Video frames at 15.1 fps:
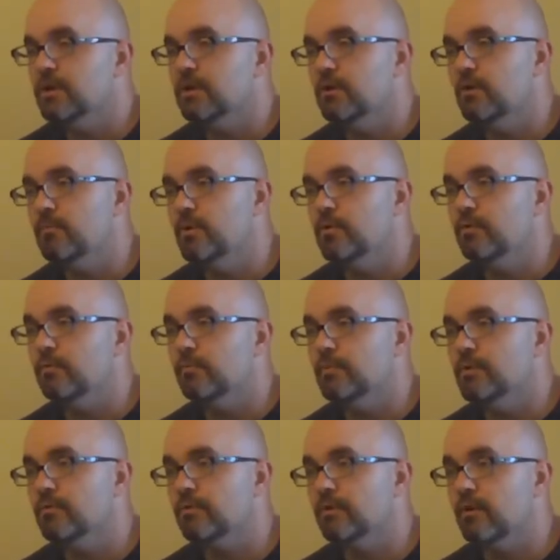You go
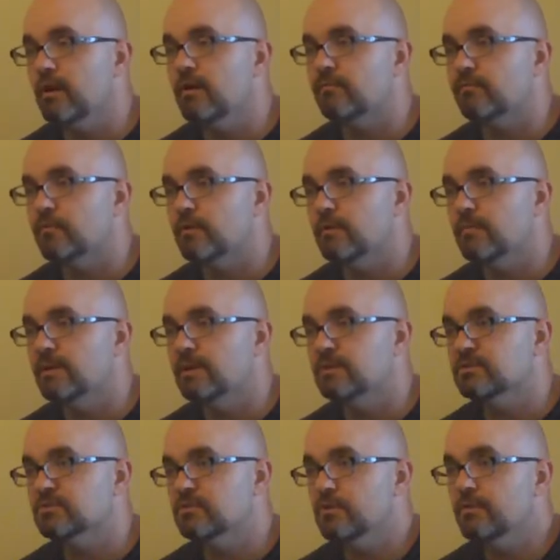mow the yard for them
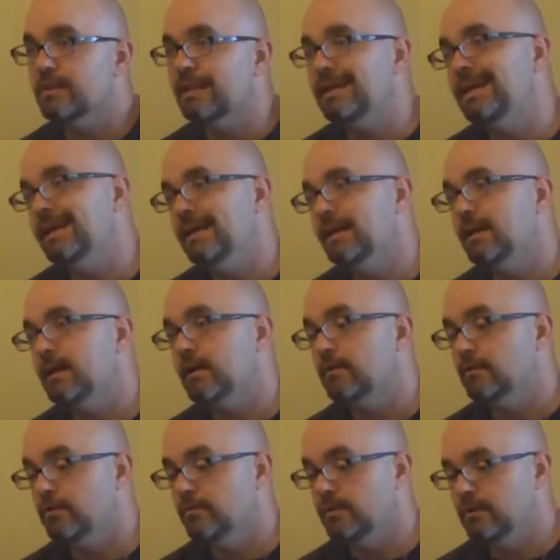because you know that they can't get out
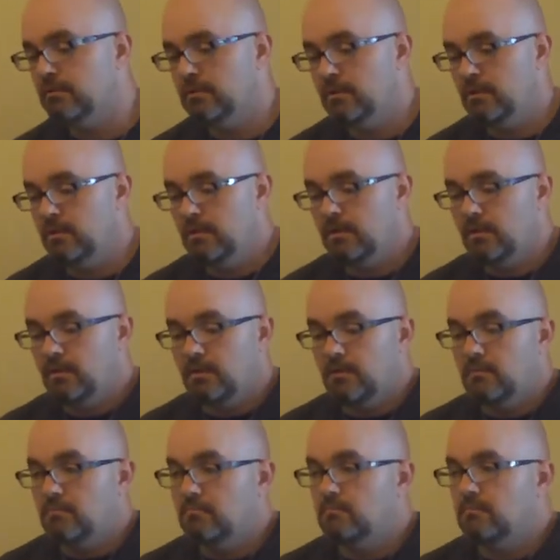and do it.
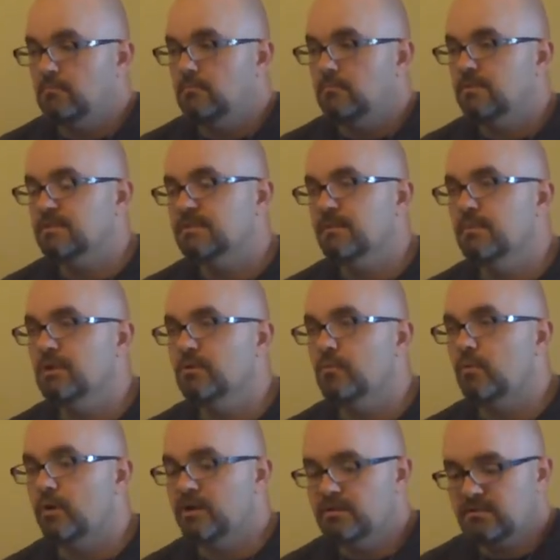Does that mean you
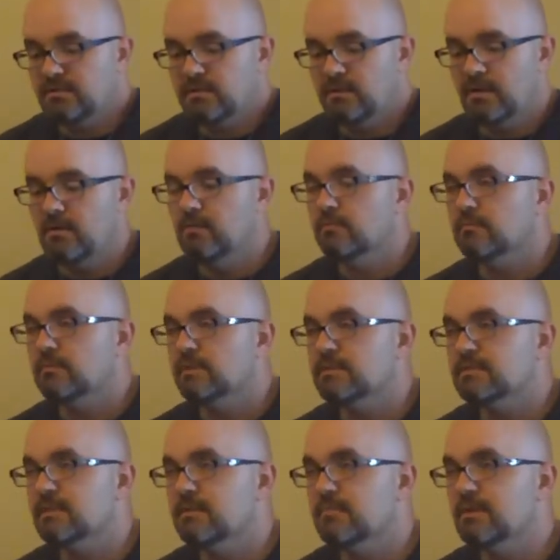work? No.
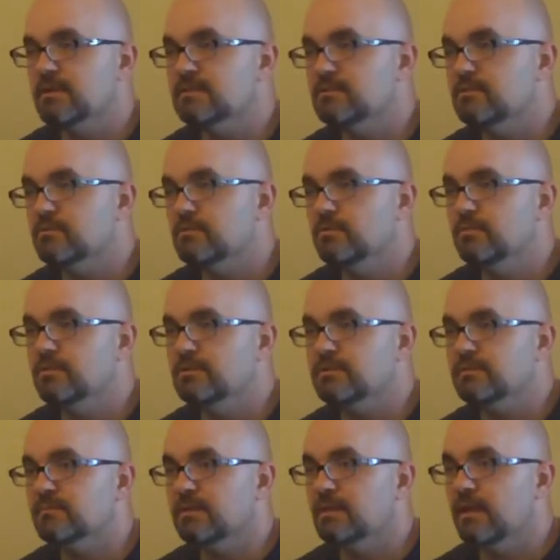It's like because you're doing
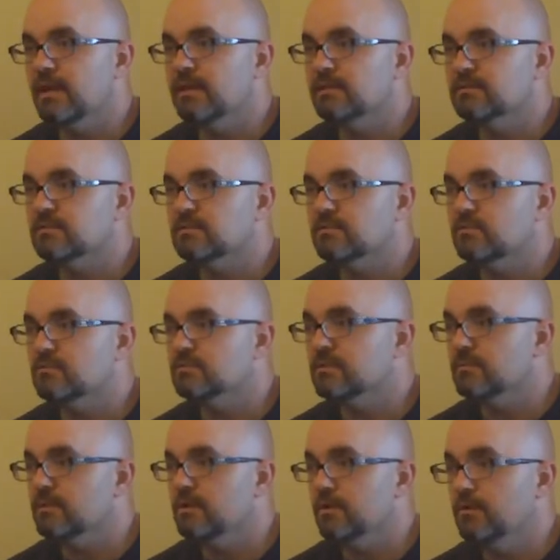something nice. You're doing
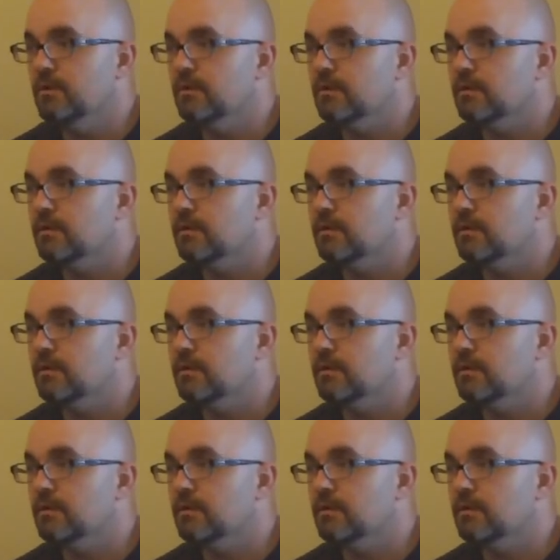something good.